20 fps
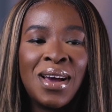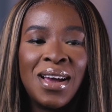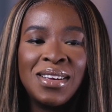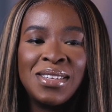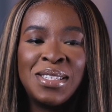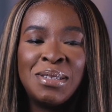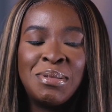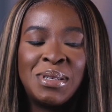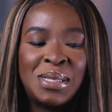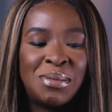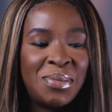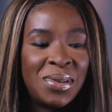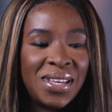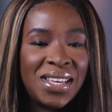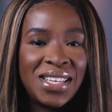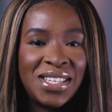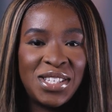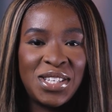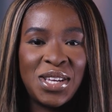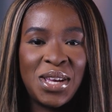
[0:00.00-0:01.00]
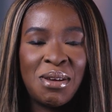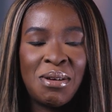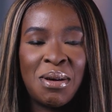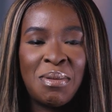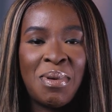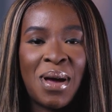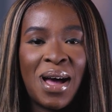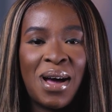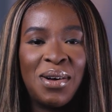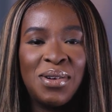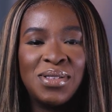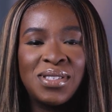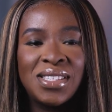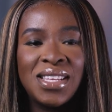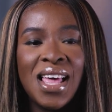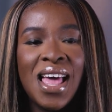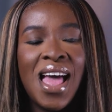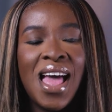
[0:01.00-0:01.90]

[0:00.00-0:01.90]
going to be speaking to you about